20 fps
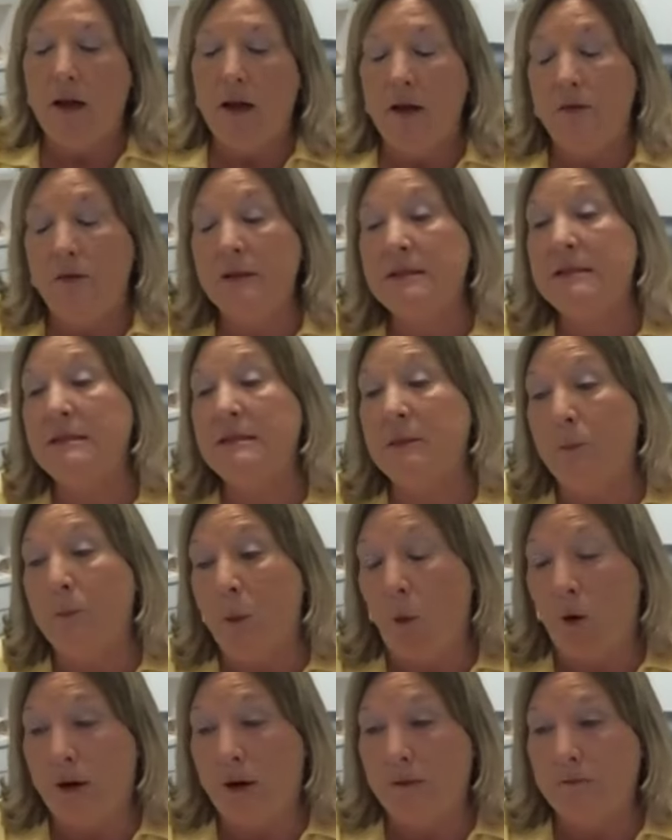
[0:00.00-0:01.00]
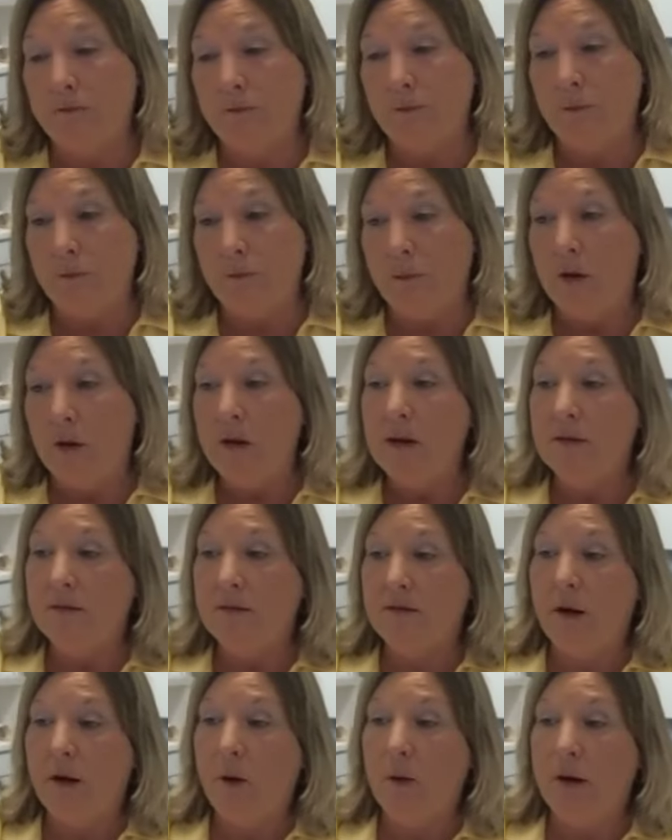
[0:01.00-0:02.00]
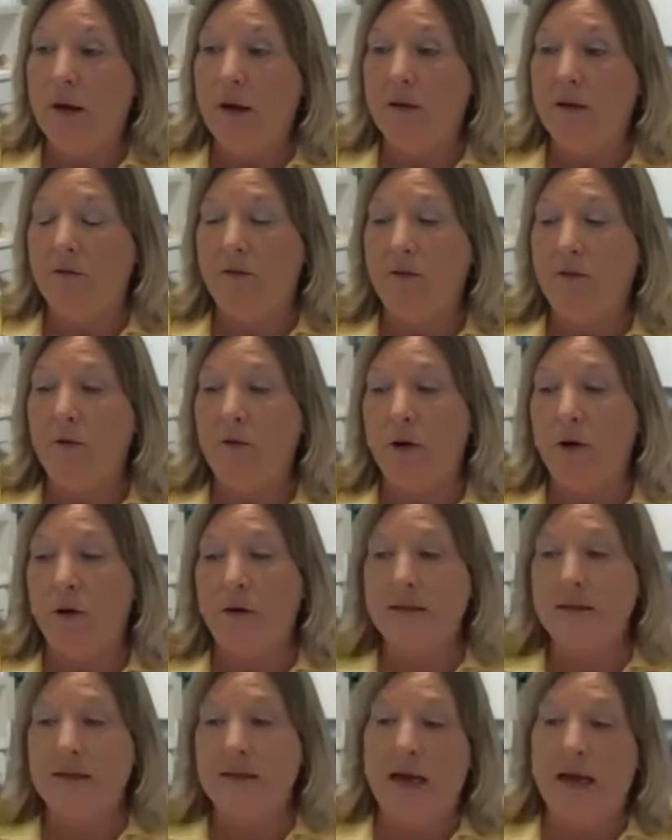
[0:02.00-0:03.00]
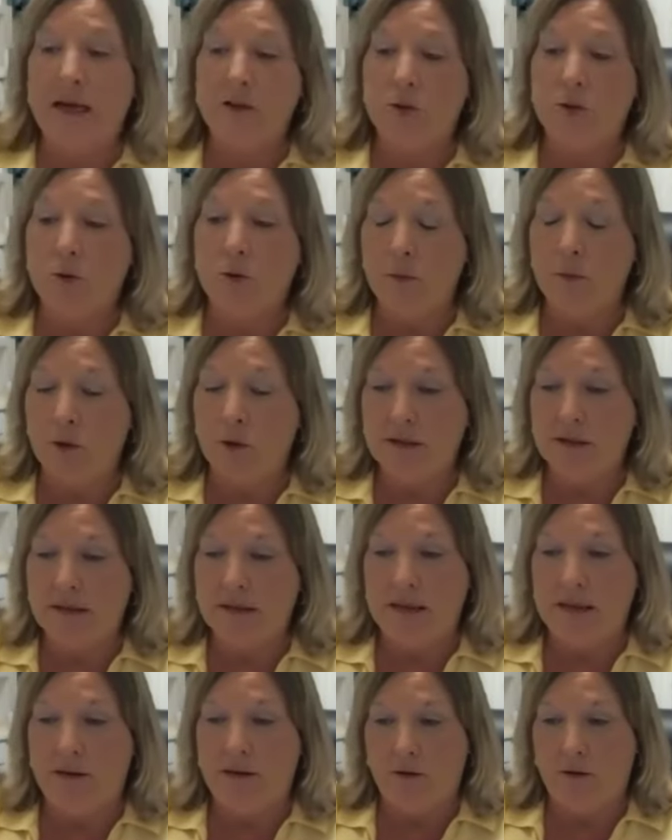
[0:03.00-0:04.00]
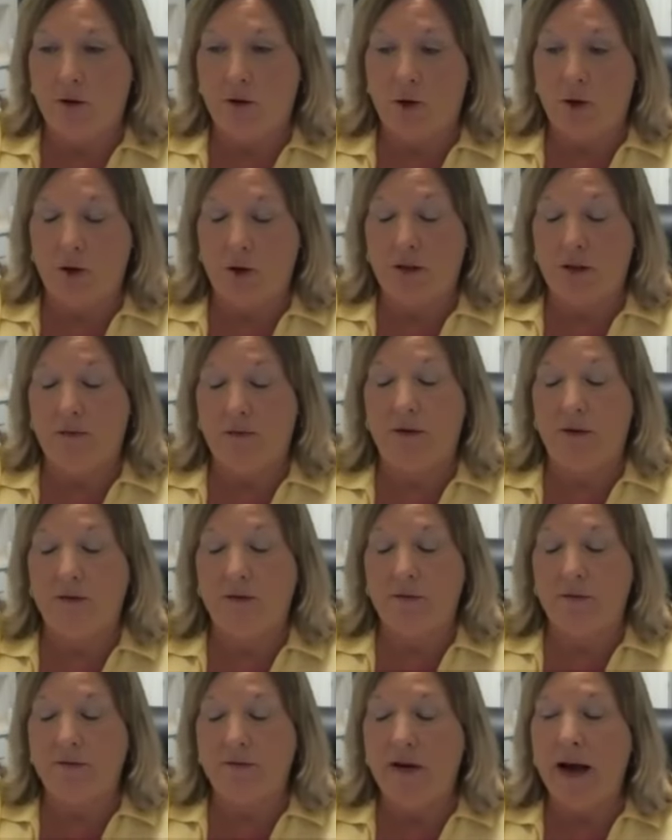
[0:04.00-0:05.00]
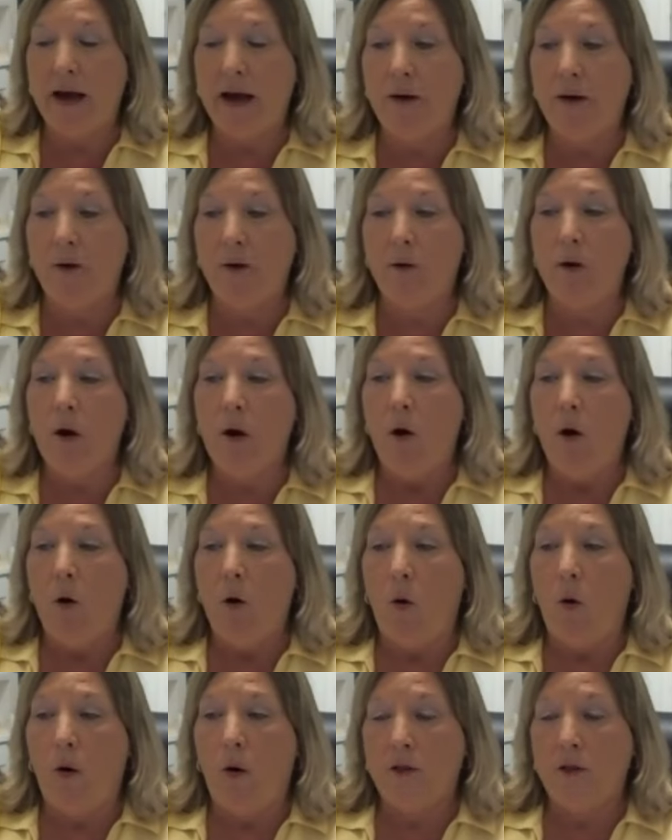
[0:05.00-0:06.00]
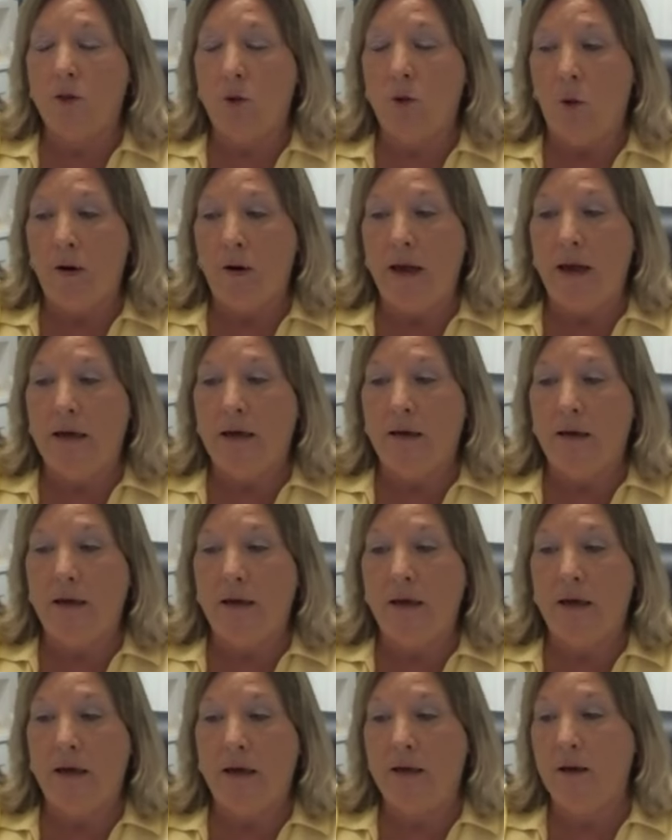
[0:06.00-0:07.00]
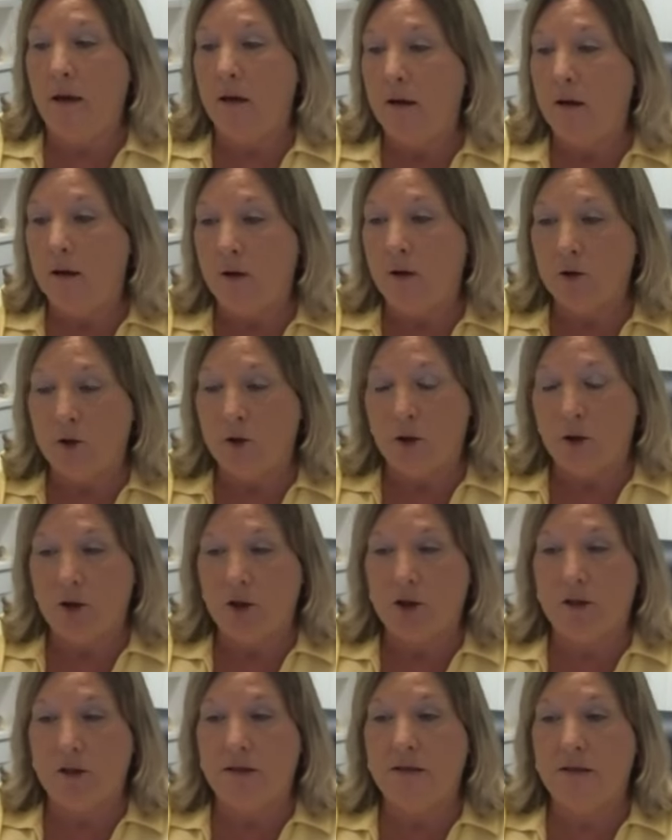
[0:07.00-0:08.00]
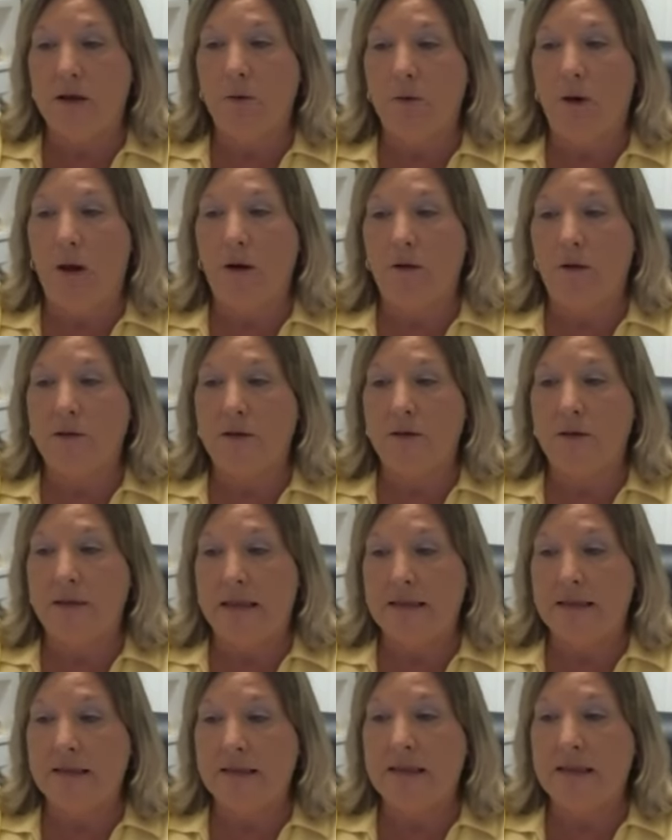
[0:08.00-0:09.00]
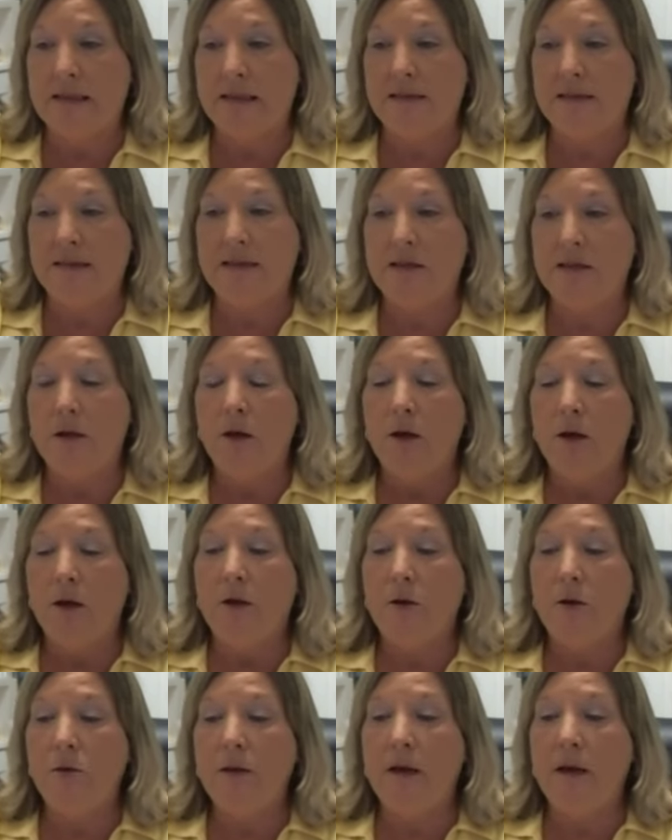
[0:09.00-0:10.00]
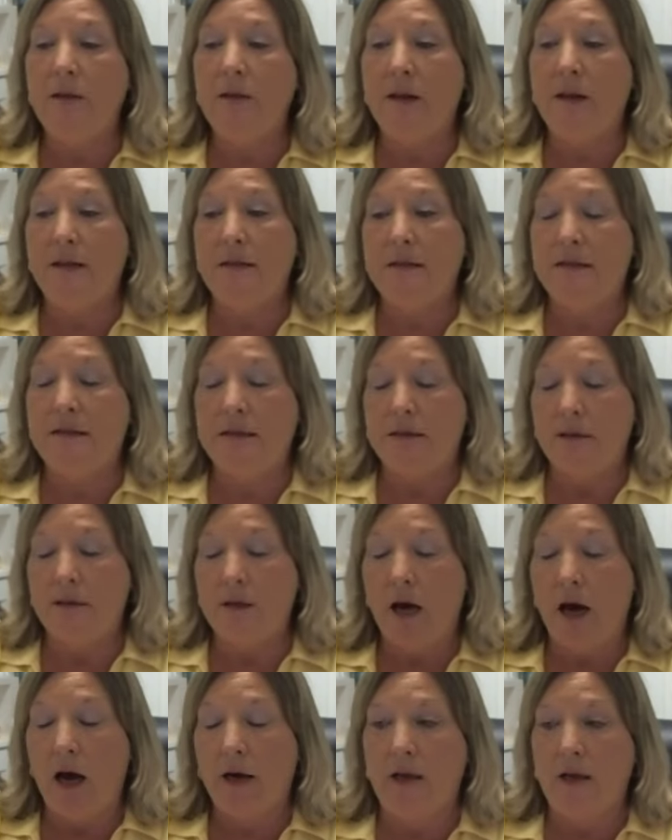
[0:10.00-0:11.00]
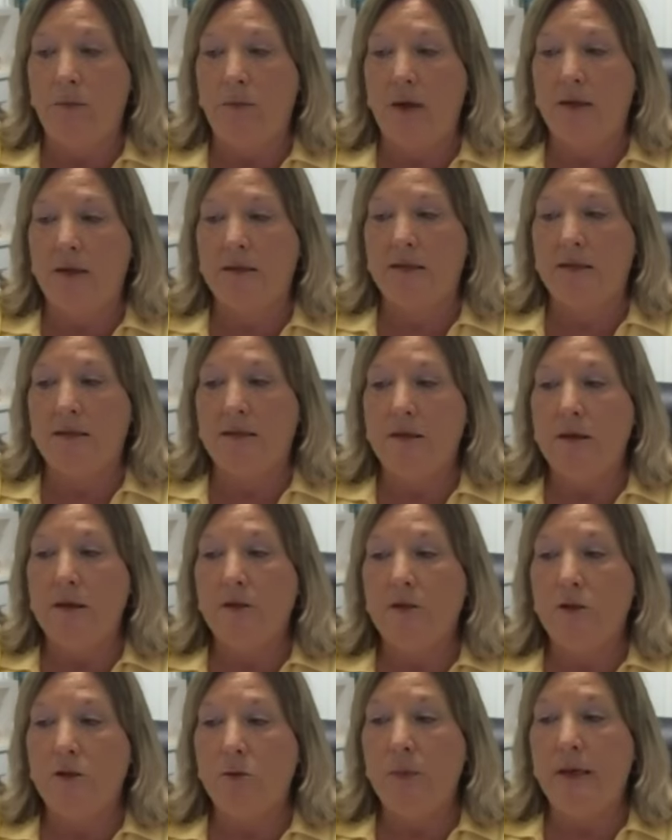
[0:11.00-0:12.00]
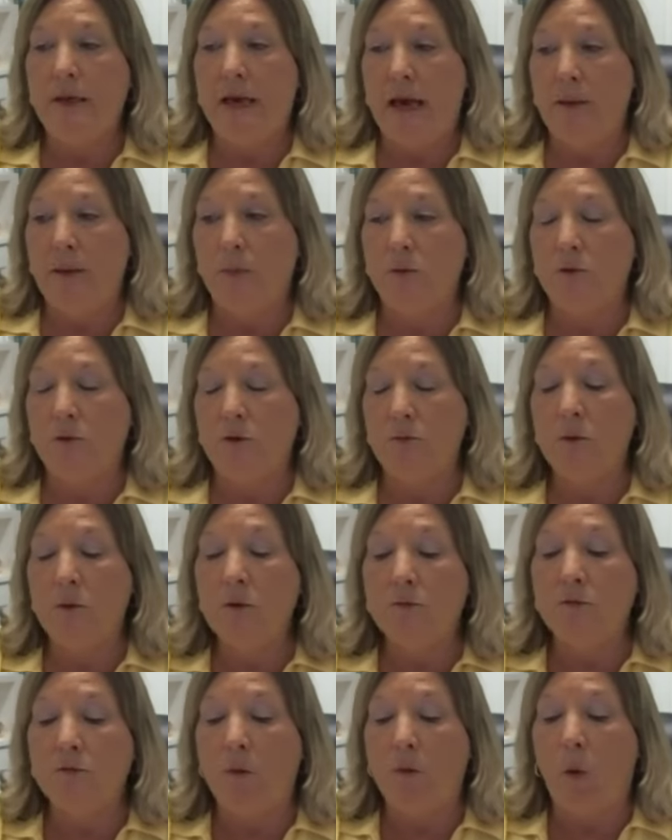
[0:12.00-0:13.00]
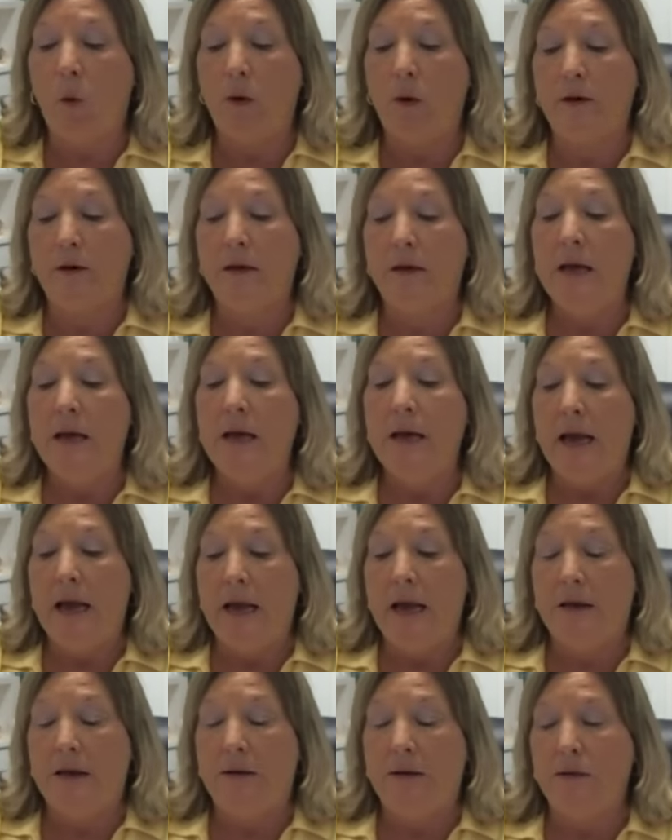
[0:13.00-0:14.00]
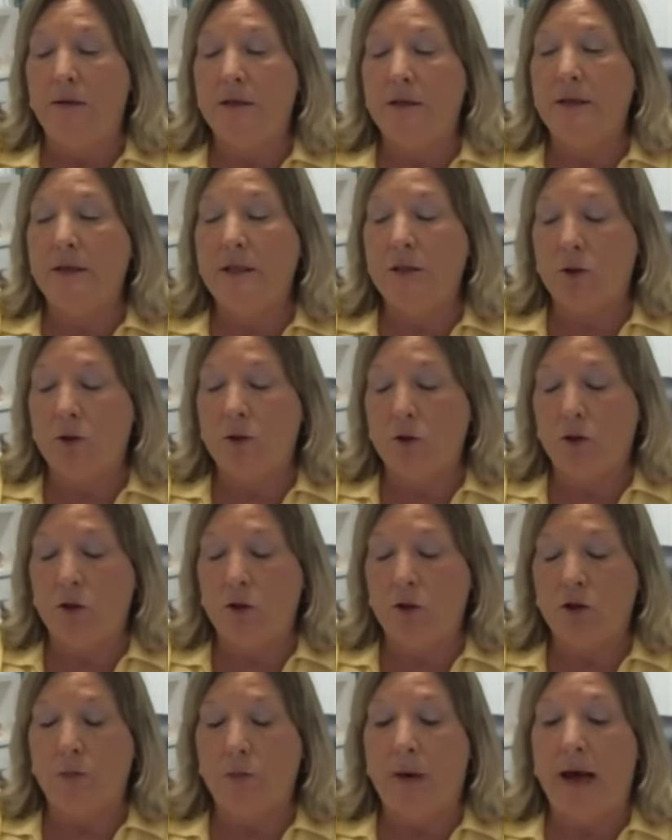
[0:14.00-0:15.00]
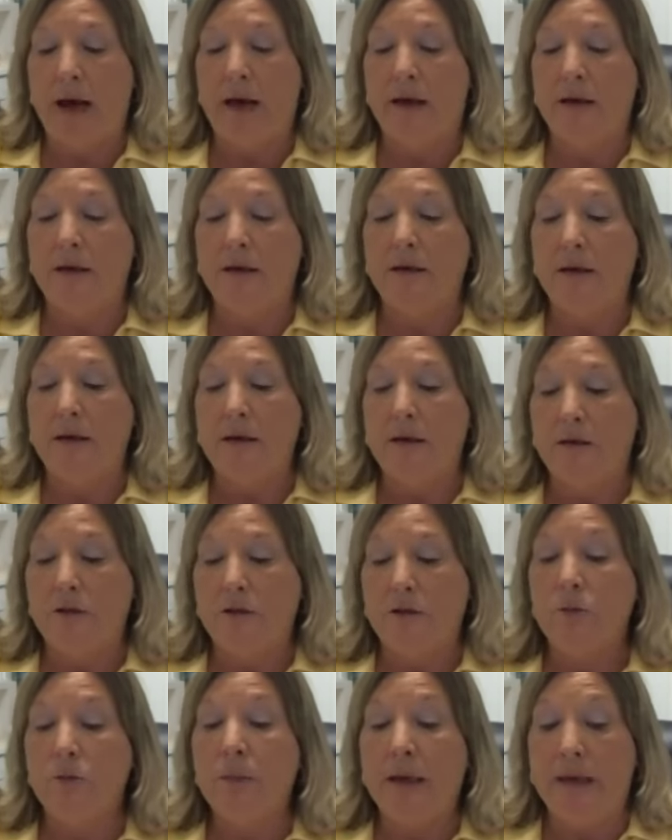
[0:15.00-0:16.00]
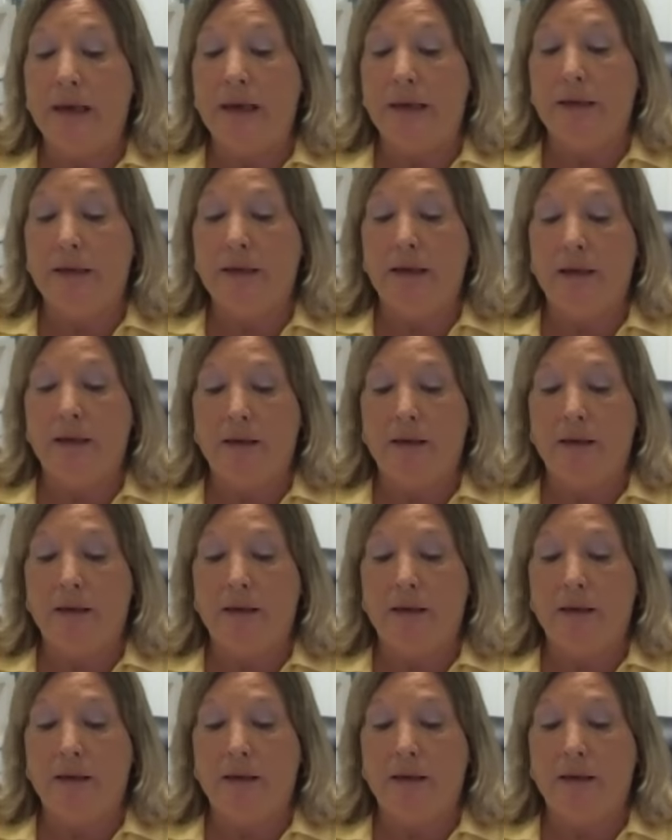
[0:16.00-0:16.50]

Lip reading: This is important. So if there is an actual emergency at the church, if there's a fire or a tornado and your church does no longer exist, you need these documents to be able to move forward and to get your church back to meeting.